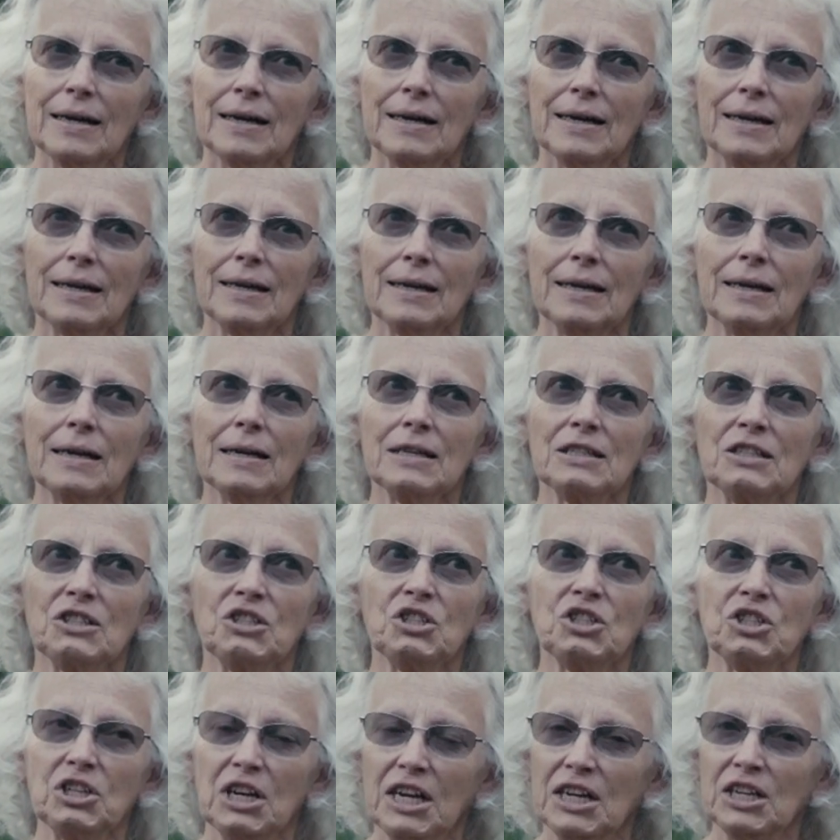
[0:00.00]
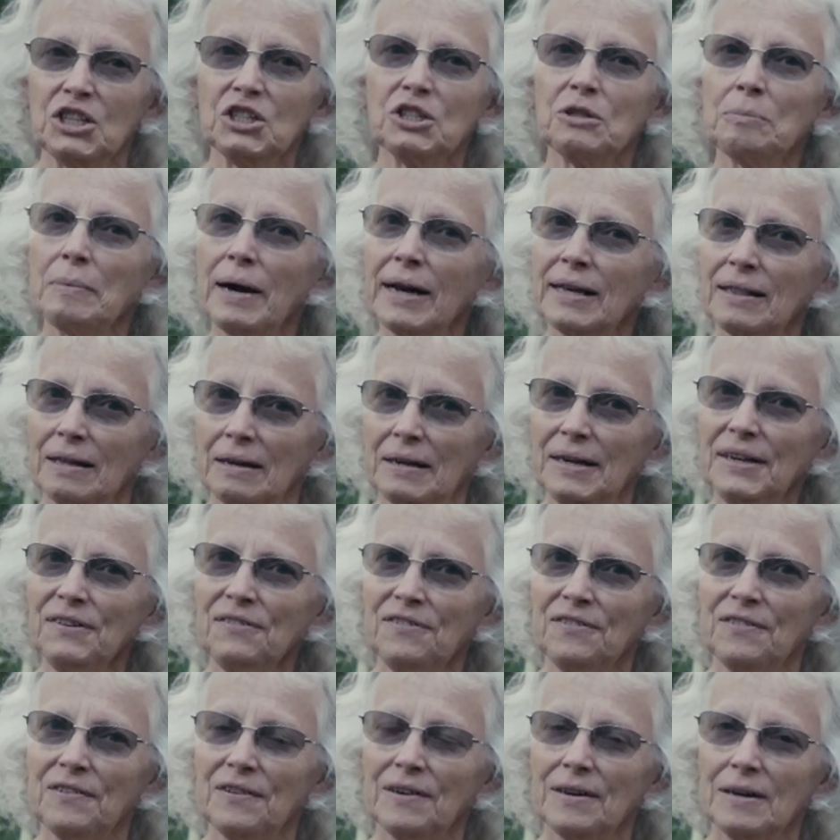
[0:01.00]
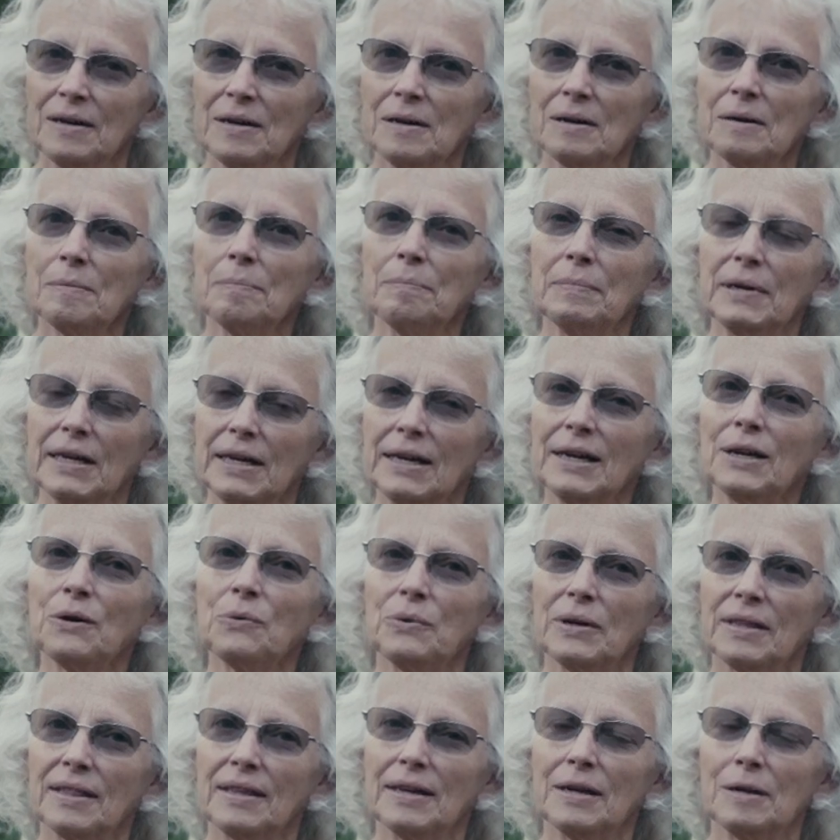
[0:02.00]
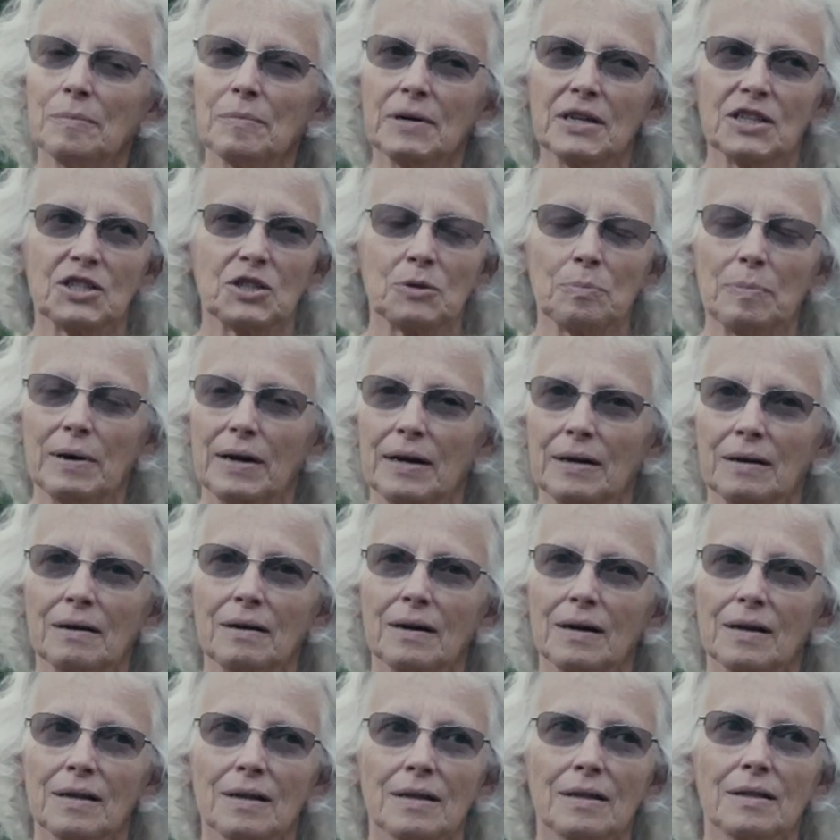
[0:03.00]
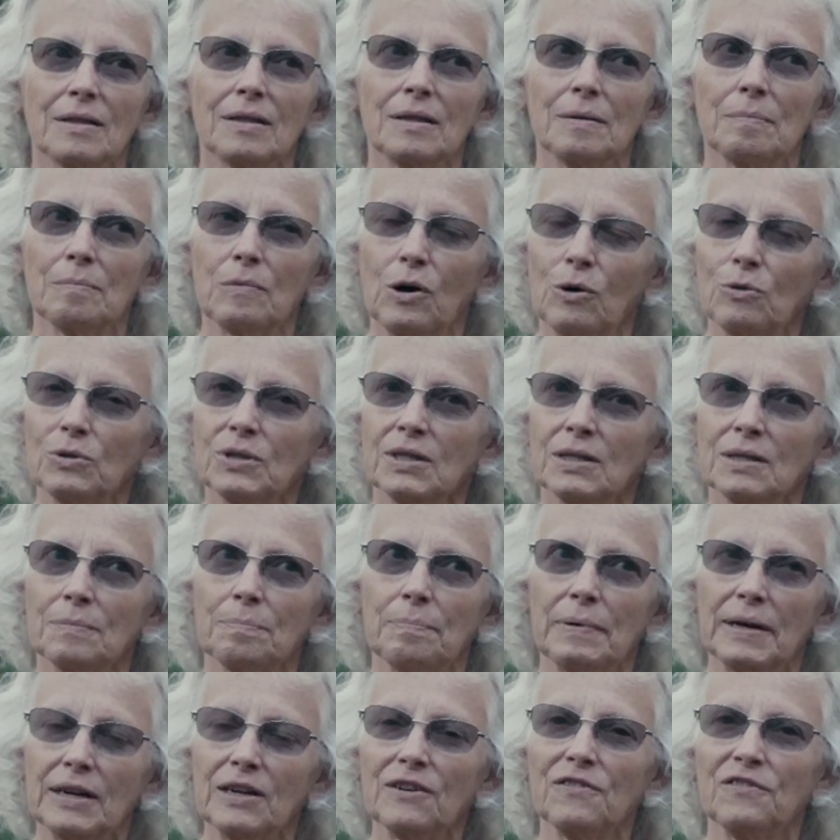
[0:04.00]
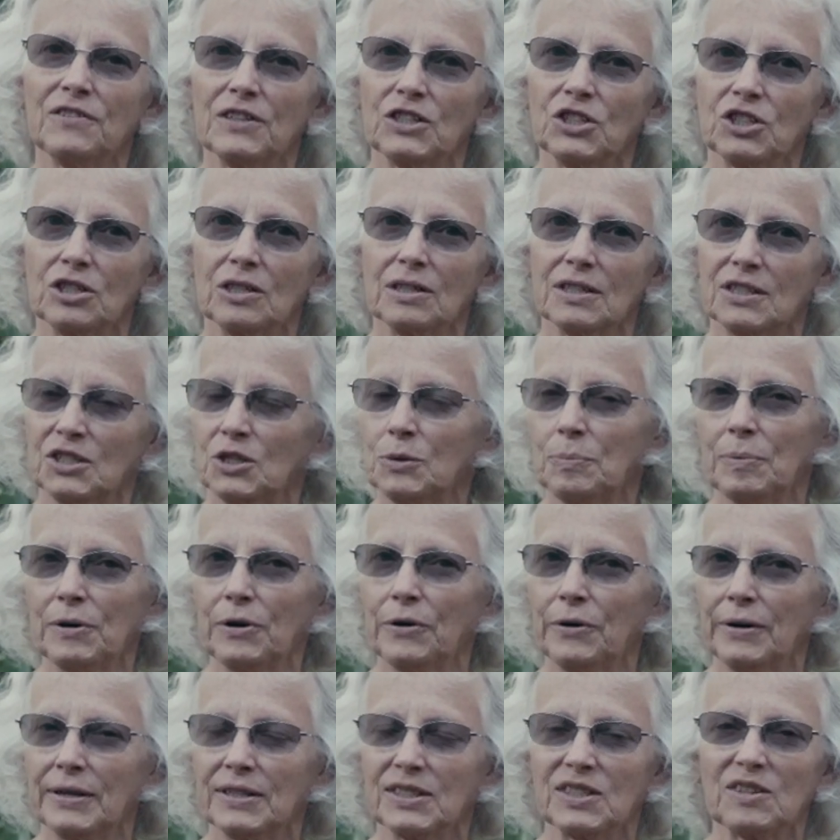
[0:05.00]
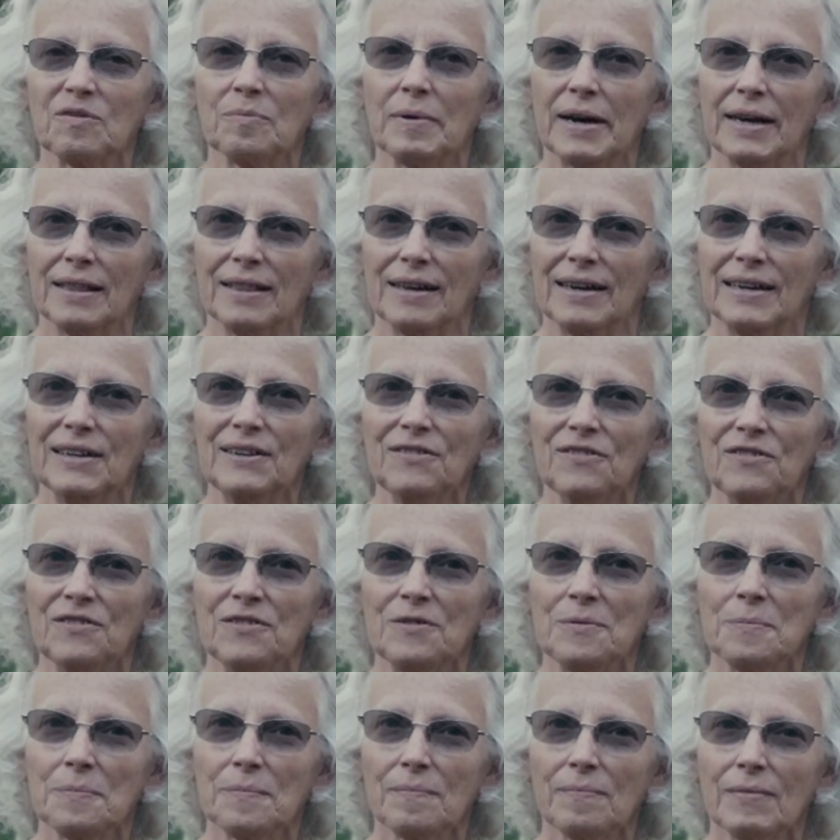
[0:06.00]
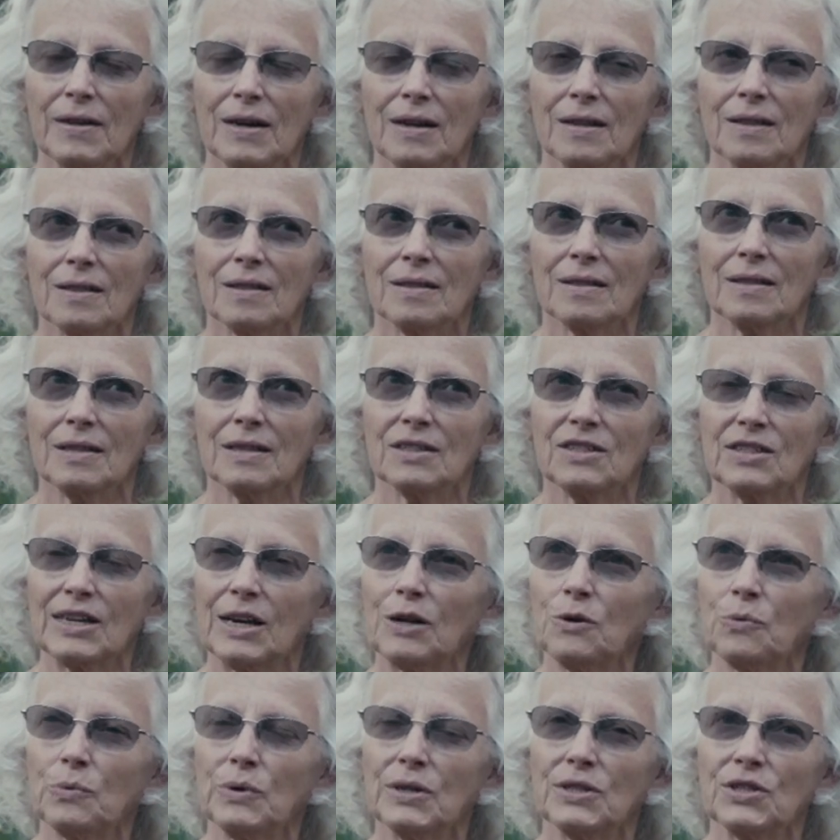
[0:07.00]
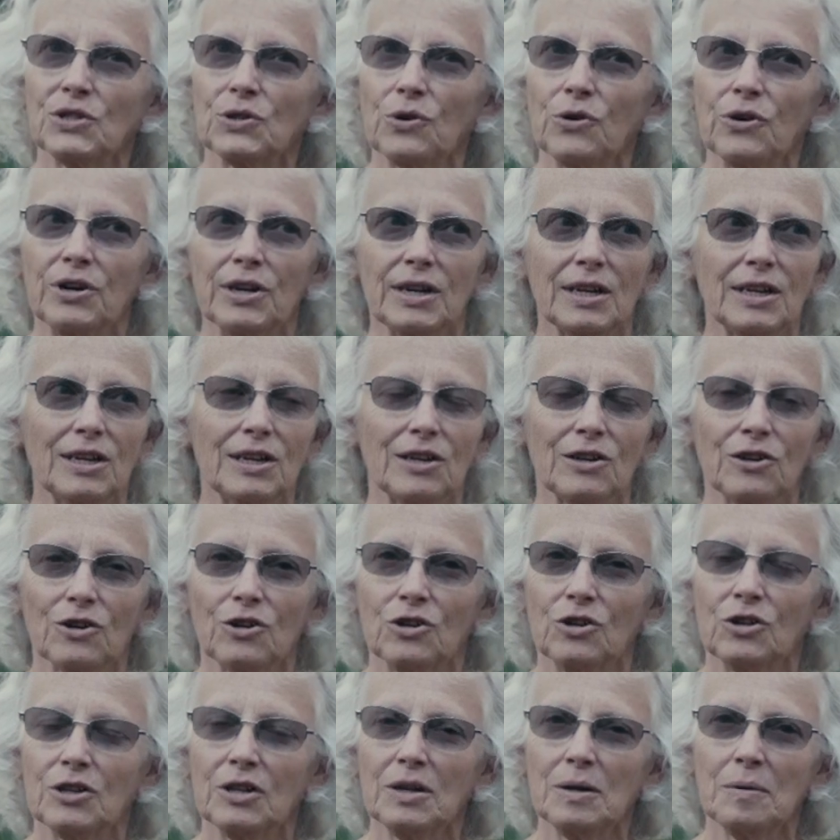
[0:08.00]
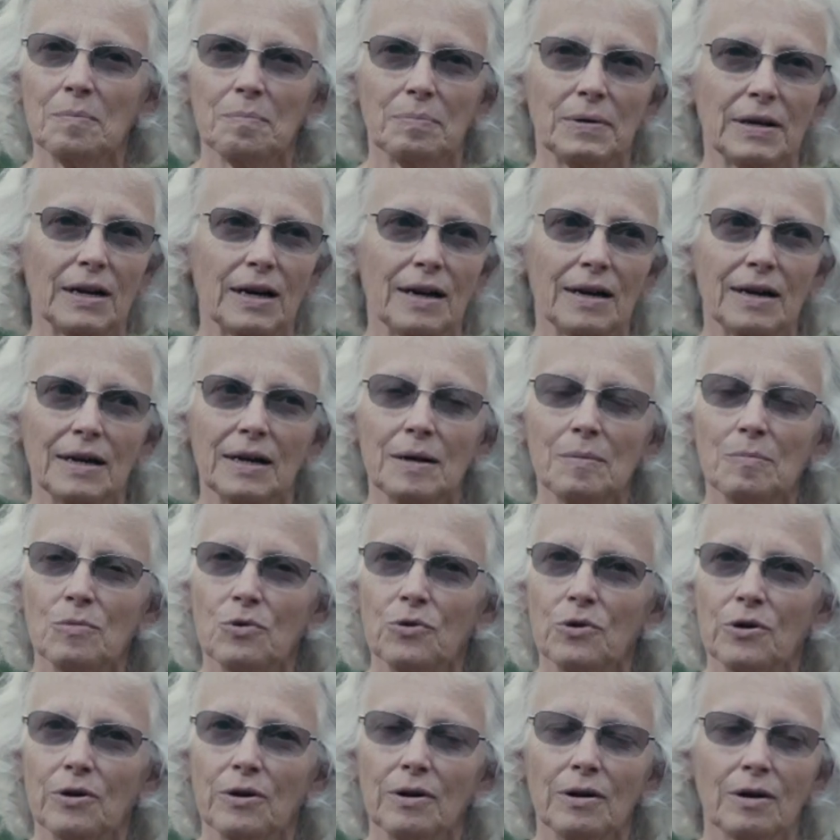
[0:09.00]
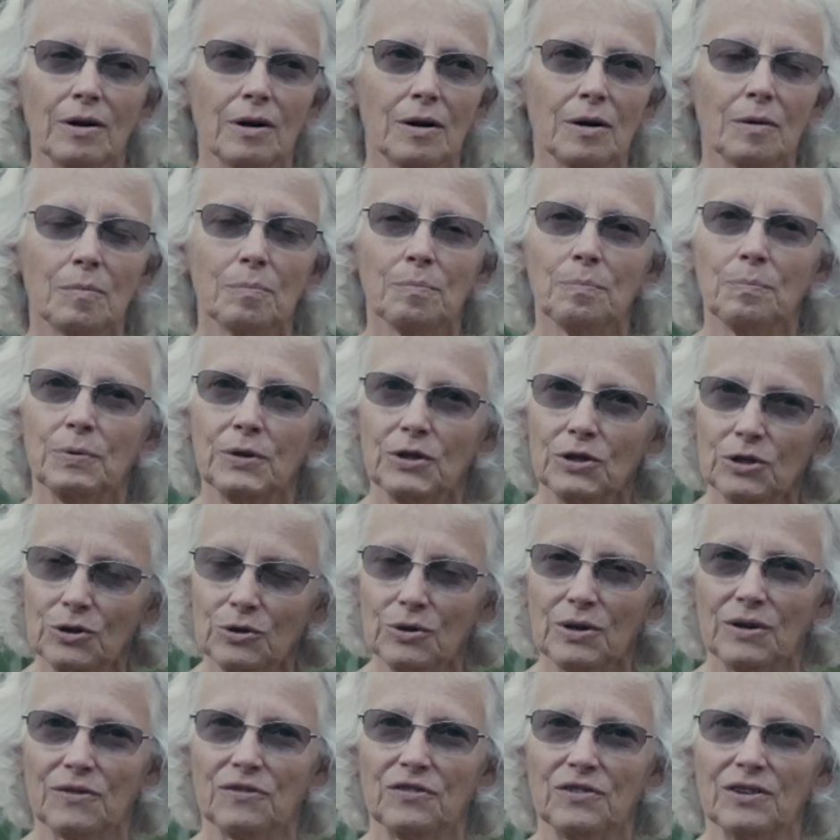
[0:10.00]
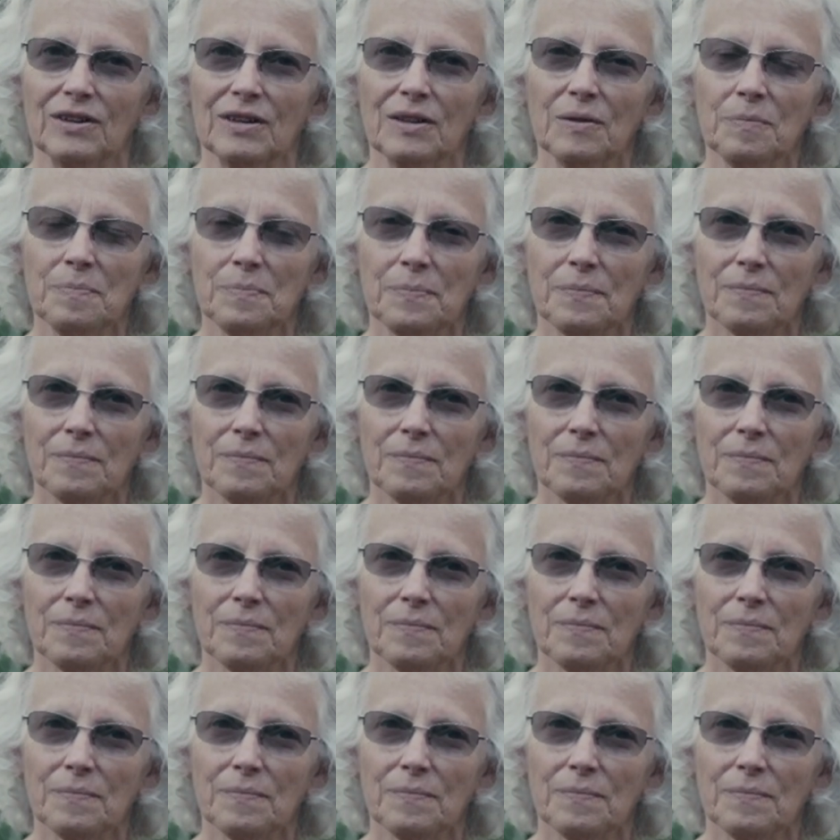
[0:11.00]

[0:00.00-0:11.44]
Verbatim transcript: He has changed my life meeting with him has been the most beneficial experience of my life. The Zen resort here couldn't be any more beautiful.